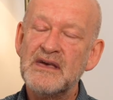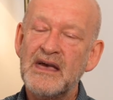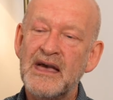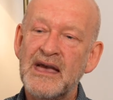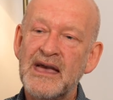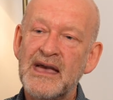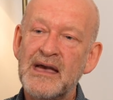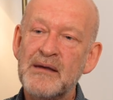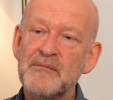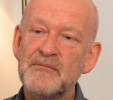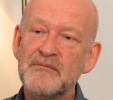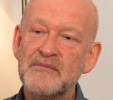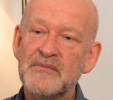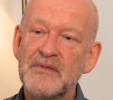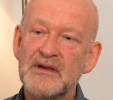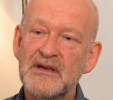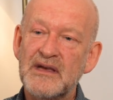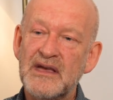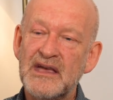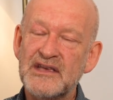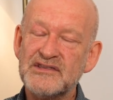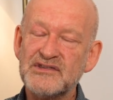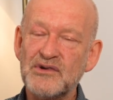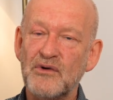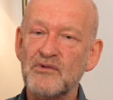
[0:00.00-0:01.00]

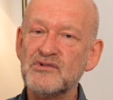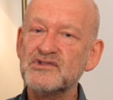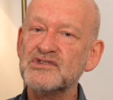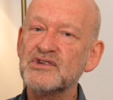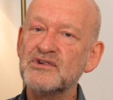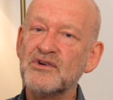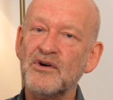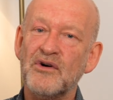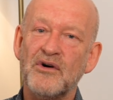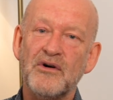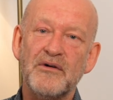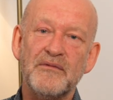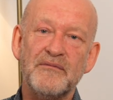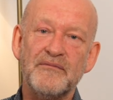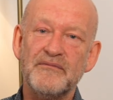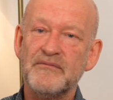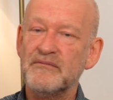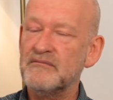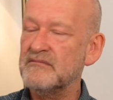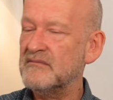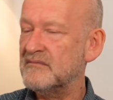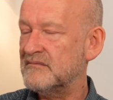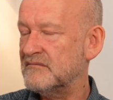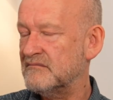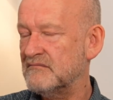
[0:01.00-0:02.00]
It's also got
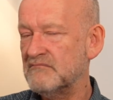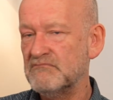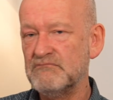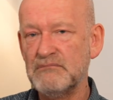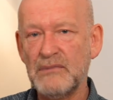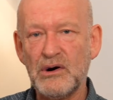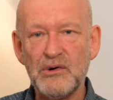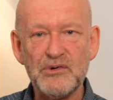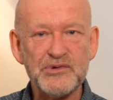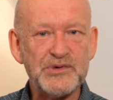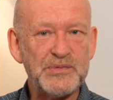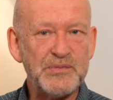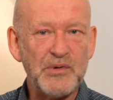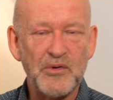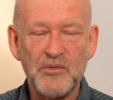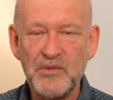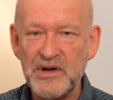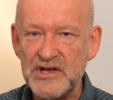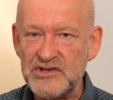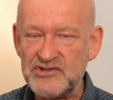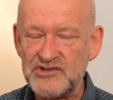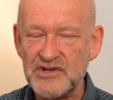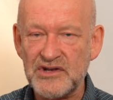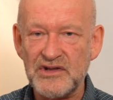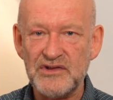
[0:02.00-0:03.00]
multiple
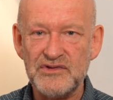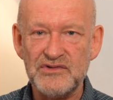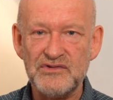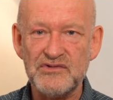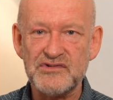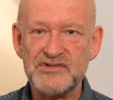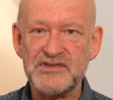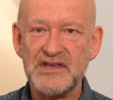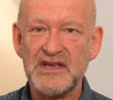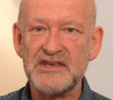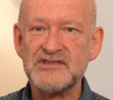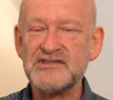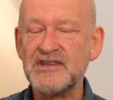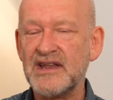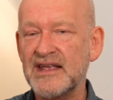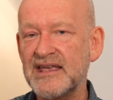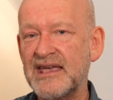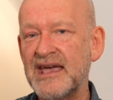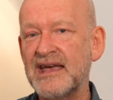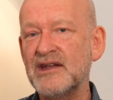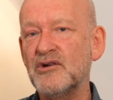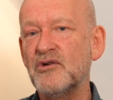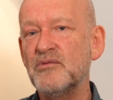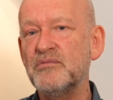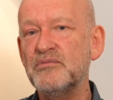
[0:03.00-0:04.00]
ways you can use this, and
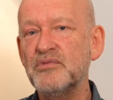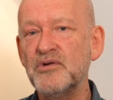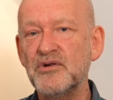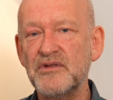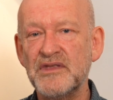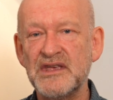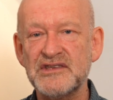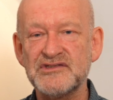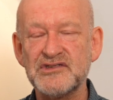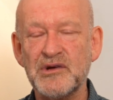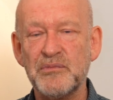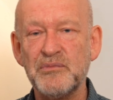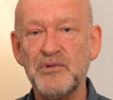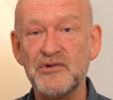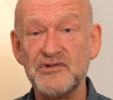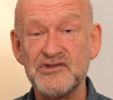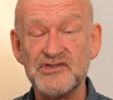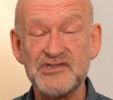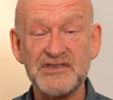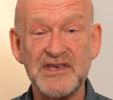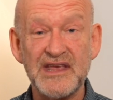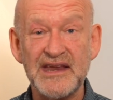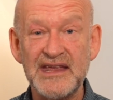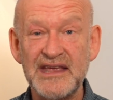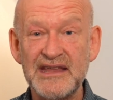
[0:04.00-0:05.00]
again, I'll put these up on
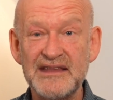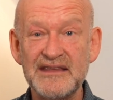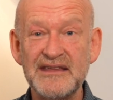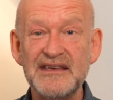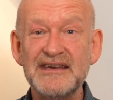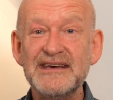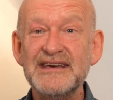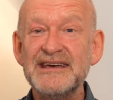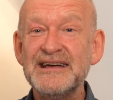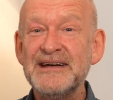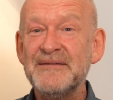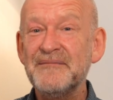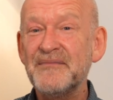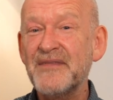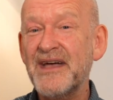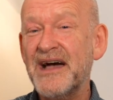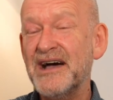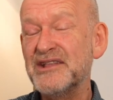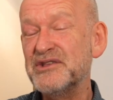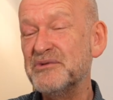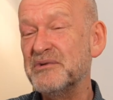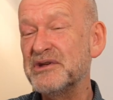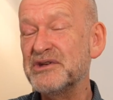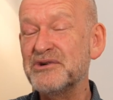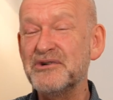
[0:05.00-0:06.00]
screen.
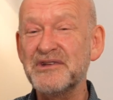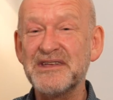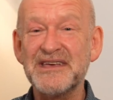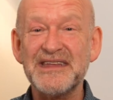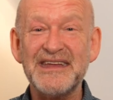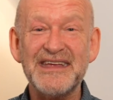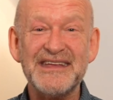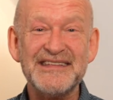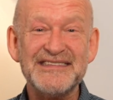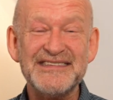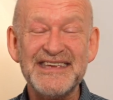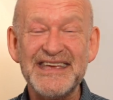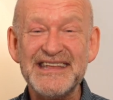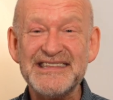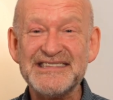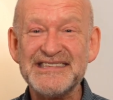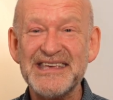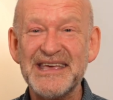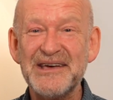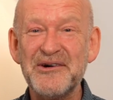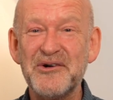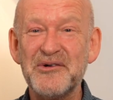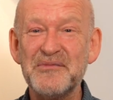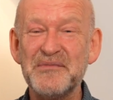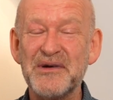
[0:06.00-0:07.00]
I don't want to go into great
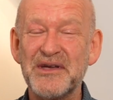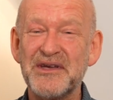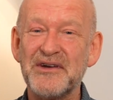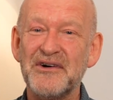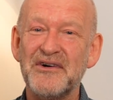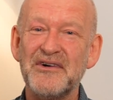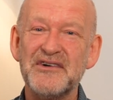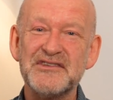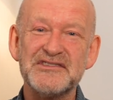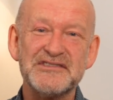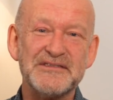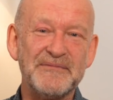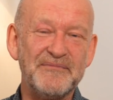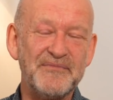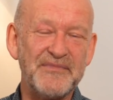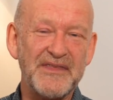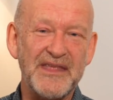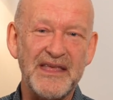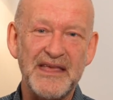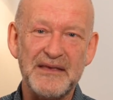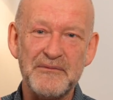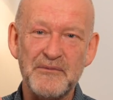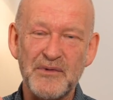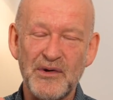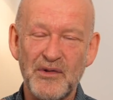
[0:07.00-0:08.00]
detail because
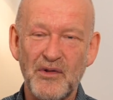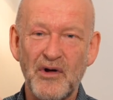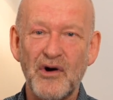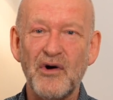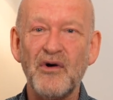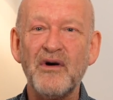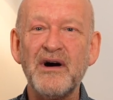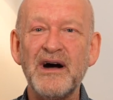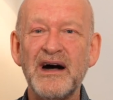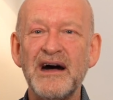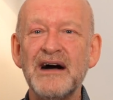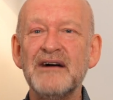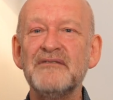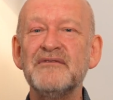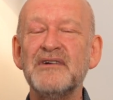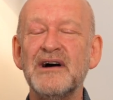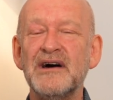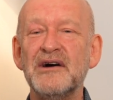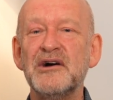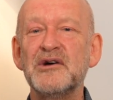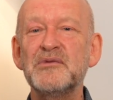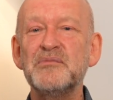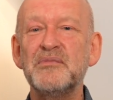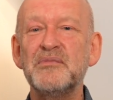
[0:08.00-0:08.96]
we'll all have our